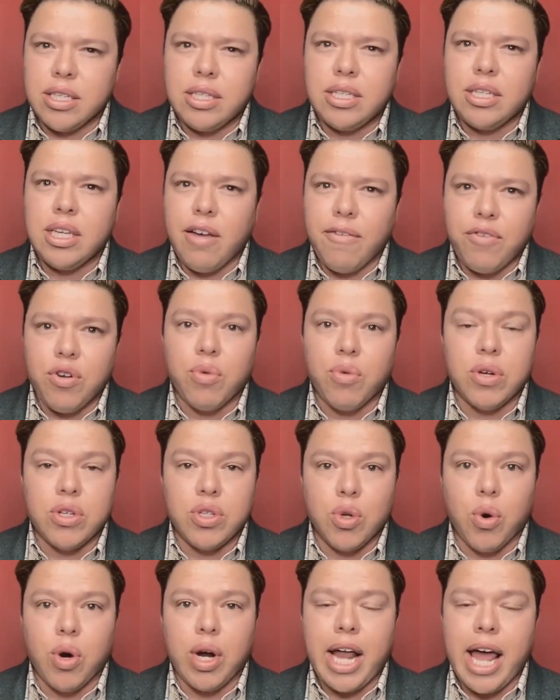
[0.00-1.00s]
see if your
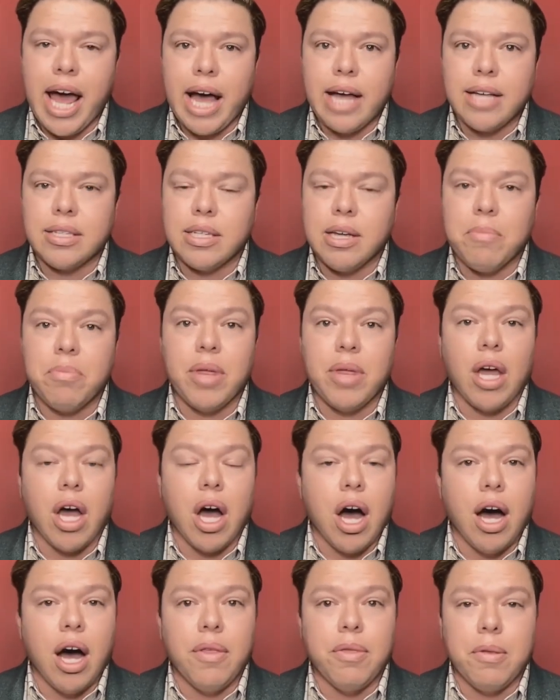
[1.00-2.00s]
resort has something
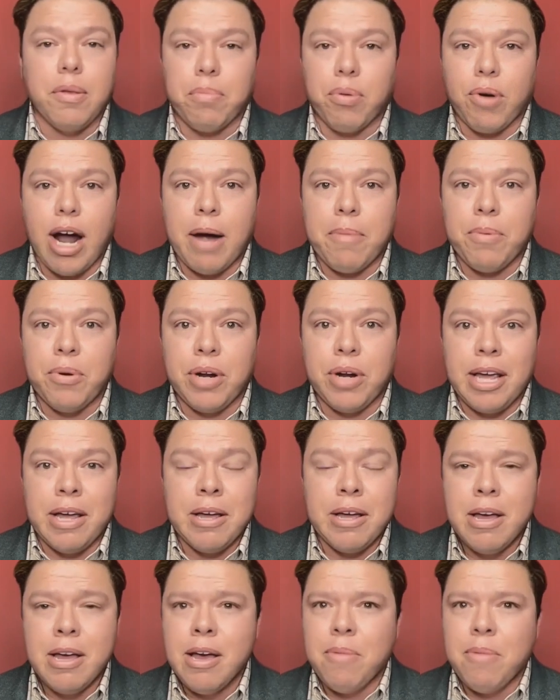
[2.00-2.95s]
on the property.